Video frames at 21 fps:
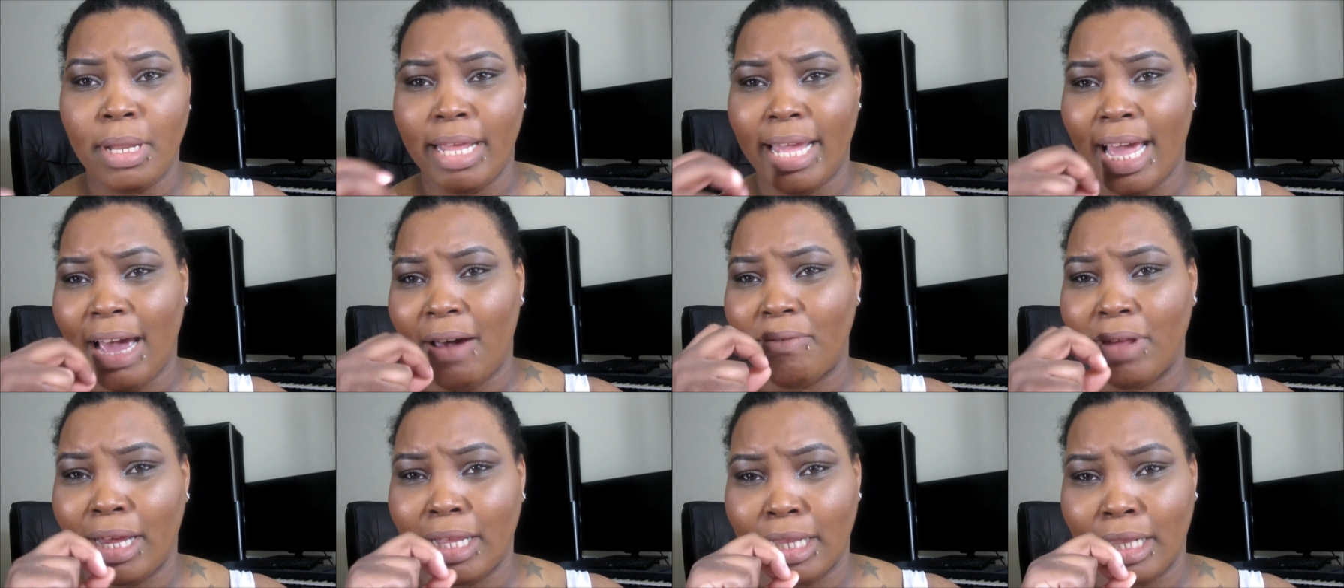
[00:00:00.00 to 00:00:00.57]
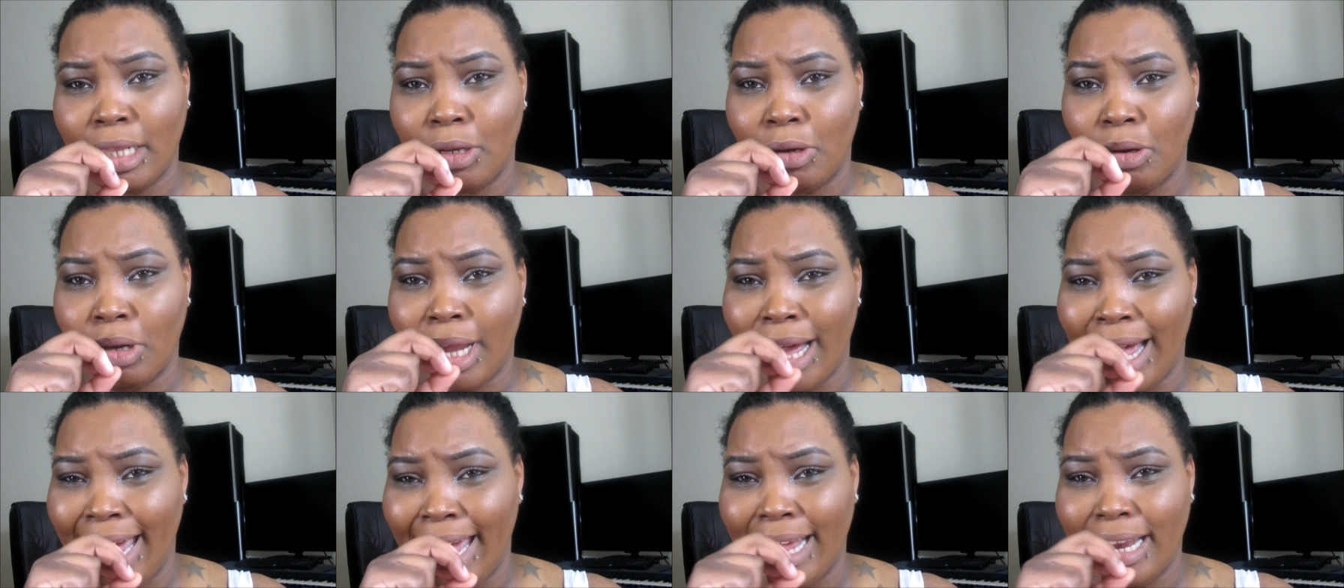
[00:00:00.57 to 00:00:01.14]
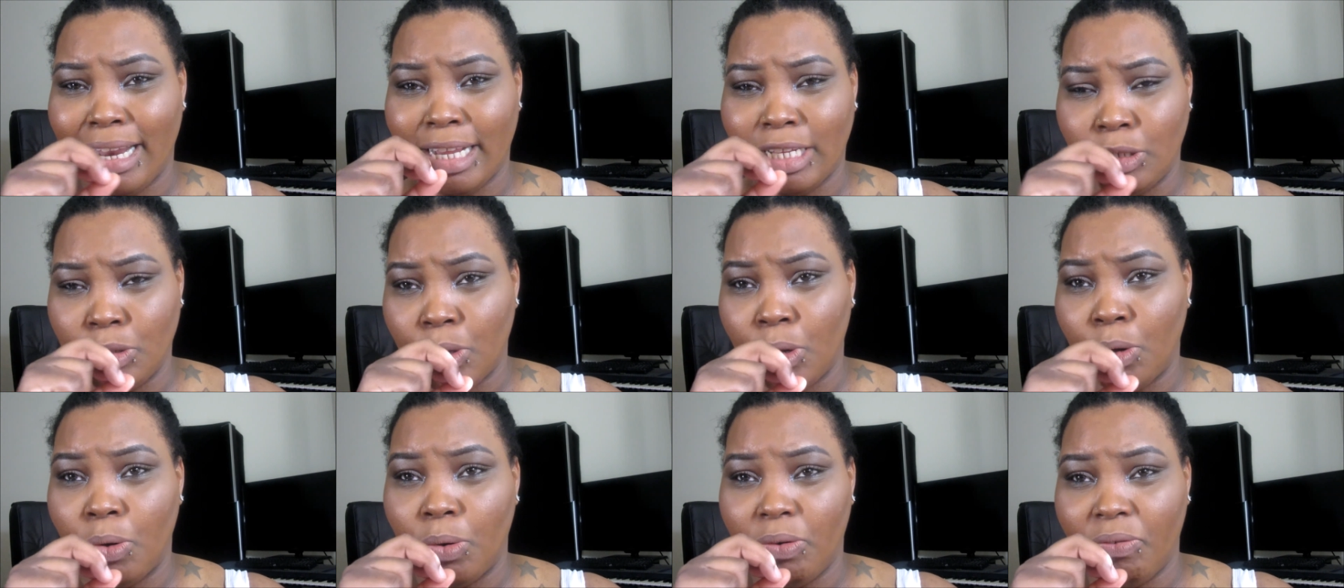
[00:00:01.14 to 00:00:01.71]
and they have like a little light that you
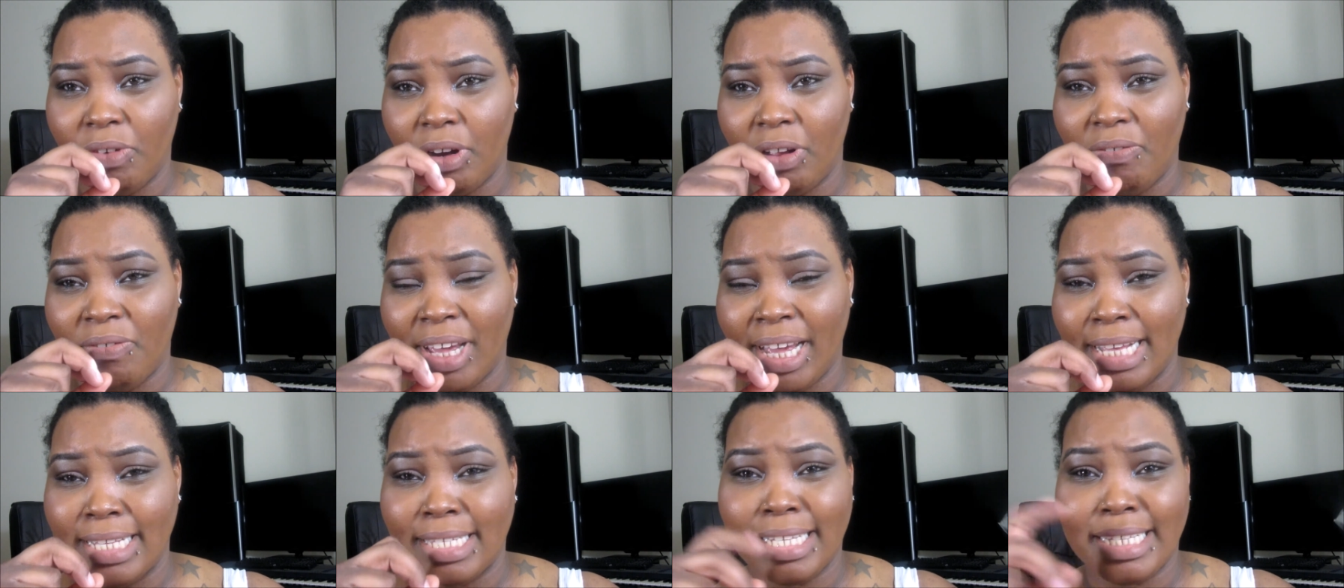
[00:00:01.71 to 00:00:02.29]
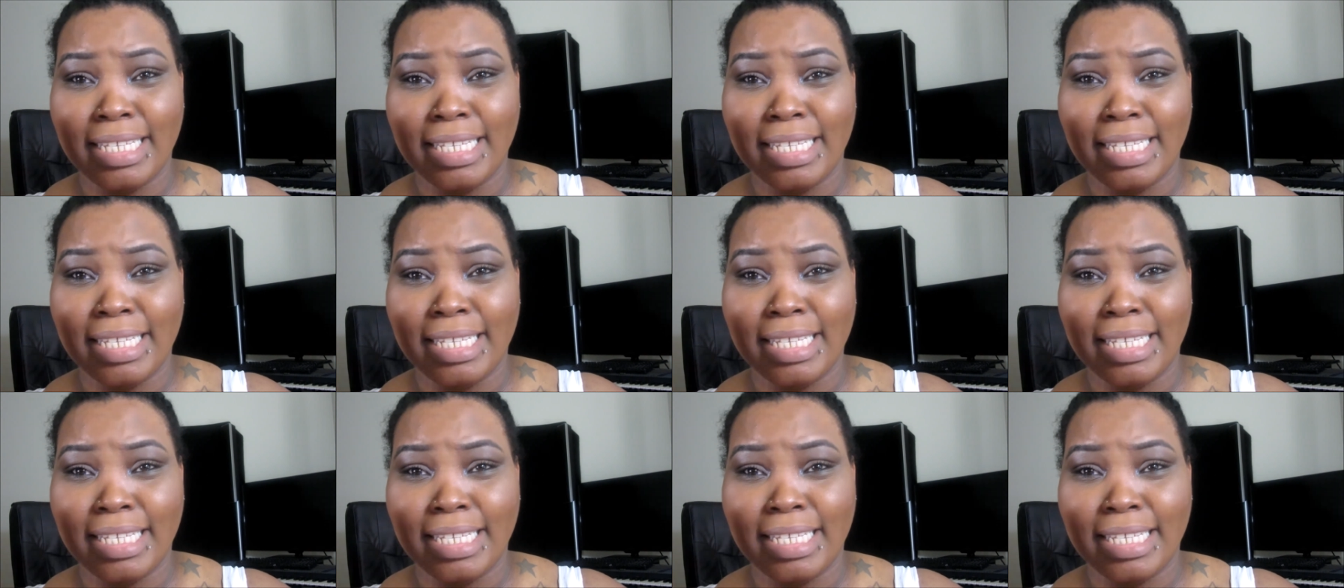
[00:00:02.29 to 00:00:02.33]
hold in front of your face.